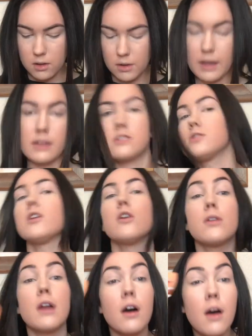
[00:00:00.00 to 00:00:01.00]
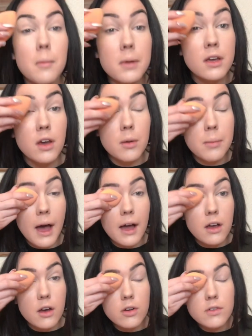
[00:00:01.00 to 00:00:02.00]
Okay, so now I'm gonna go
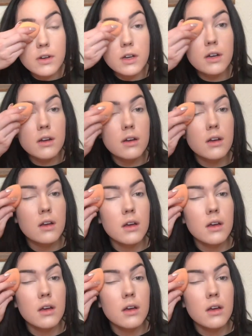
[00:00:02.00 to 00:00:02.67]
back over